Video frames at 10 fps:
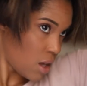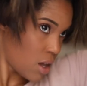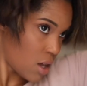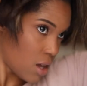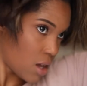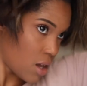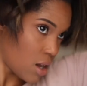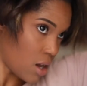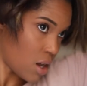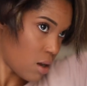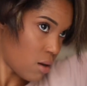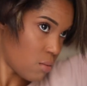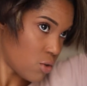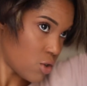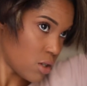And I
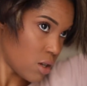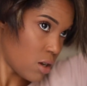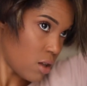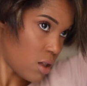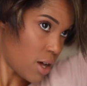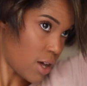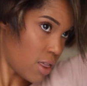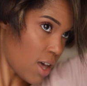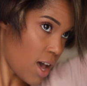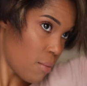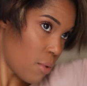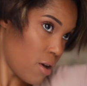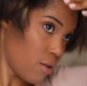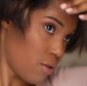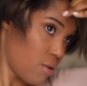am just going to glide that
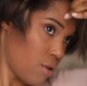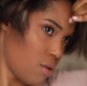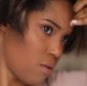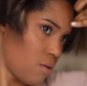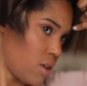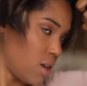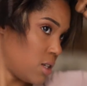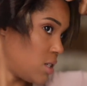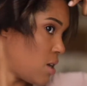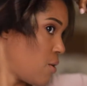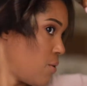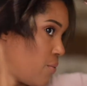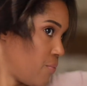part through like so.